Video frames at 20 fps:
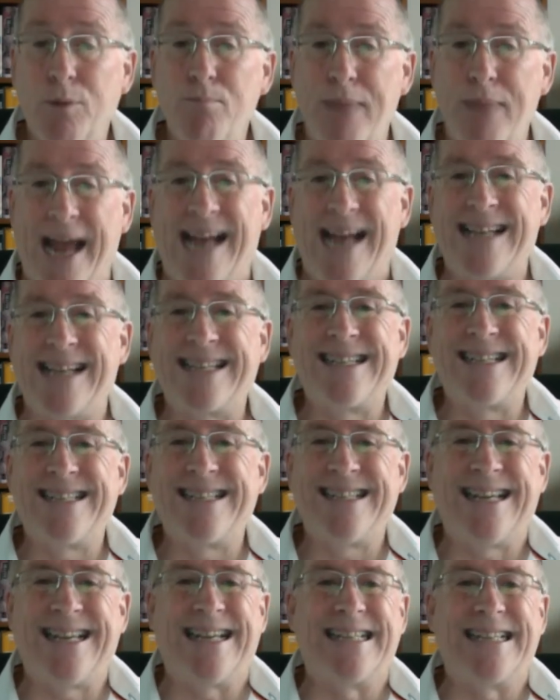past
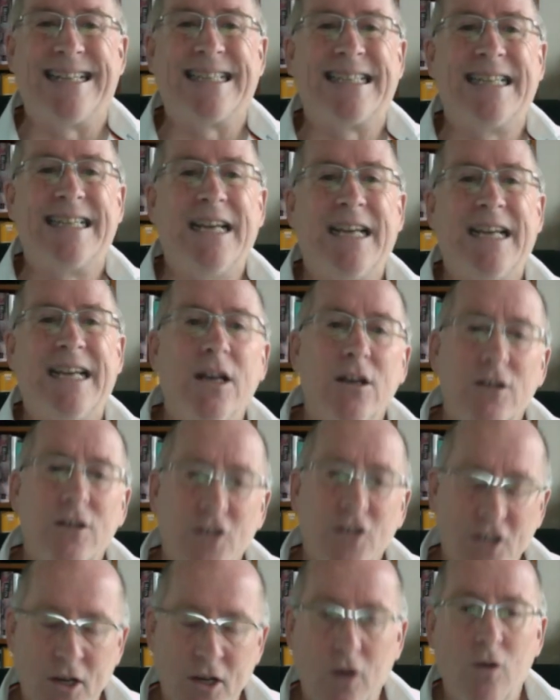tense.
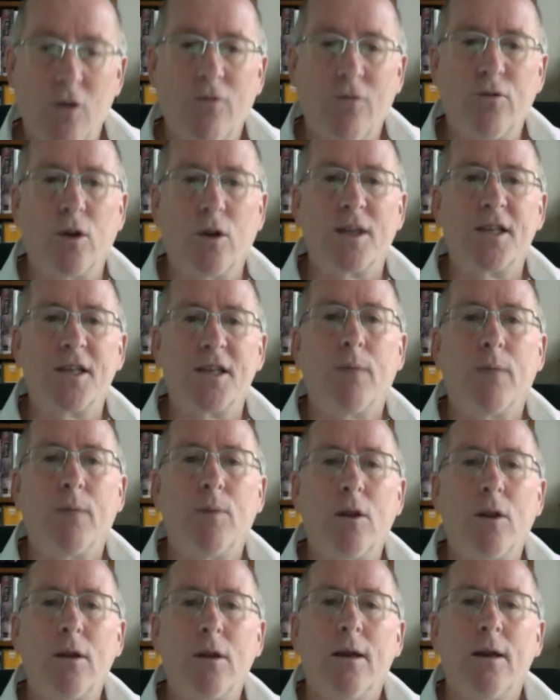So, for
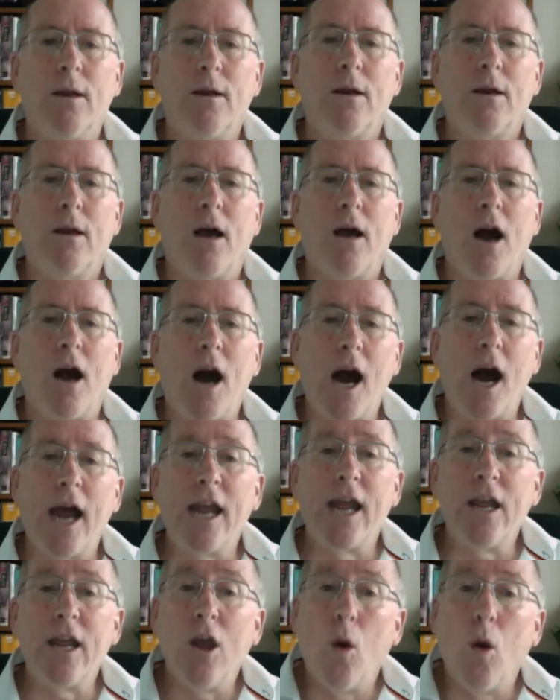example,
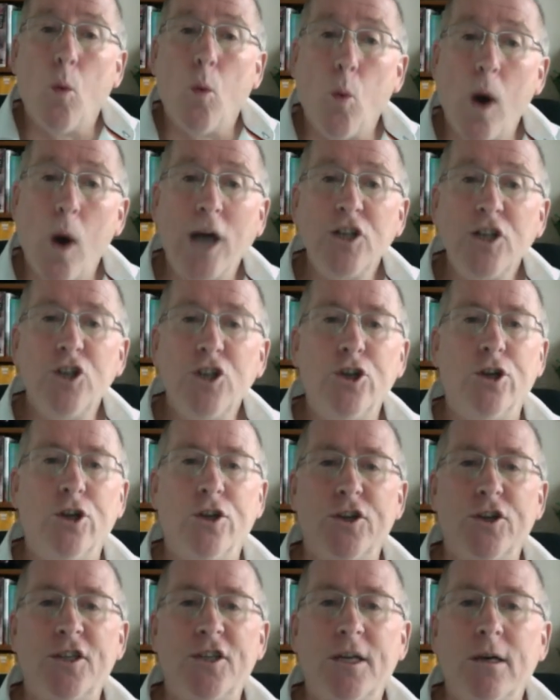I
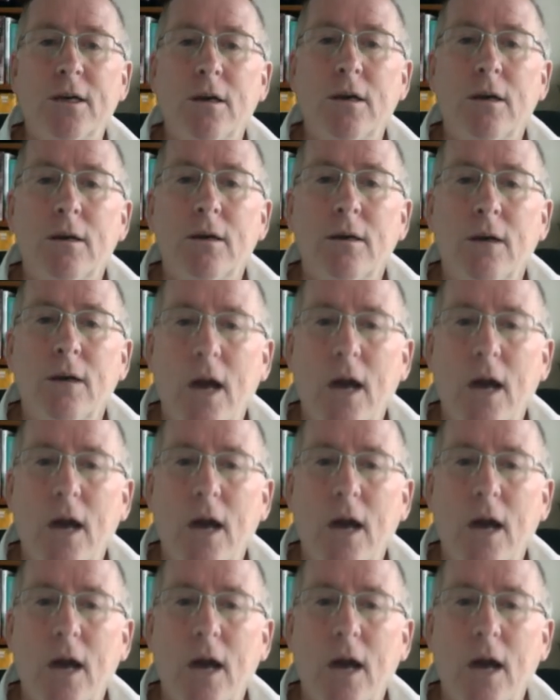wandered, I